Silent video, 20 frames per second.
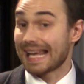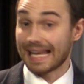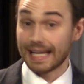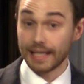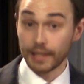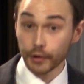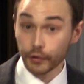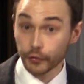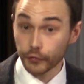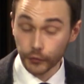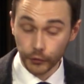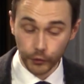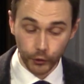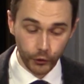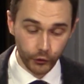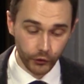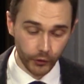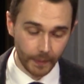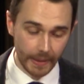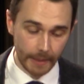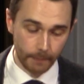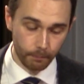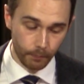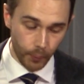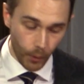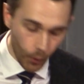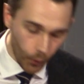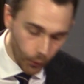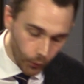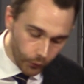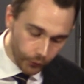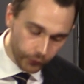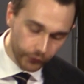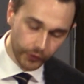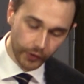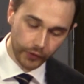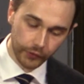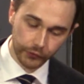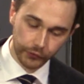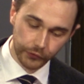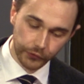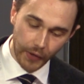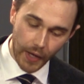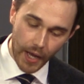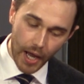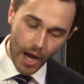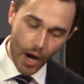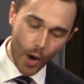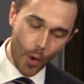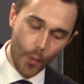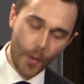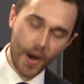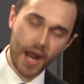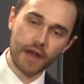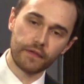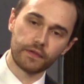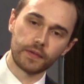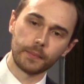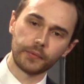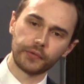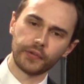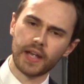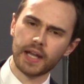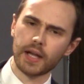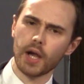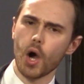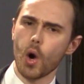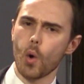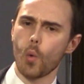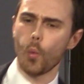inexcusably pulls us away from saying,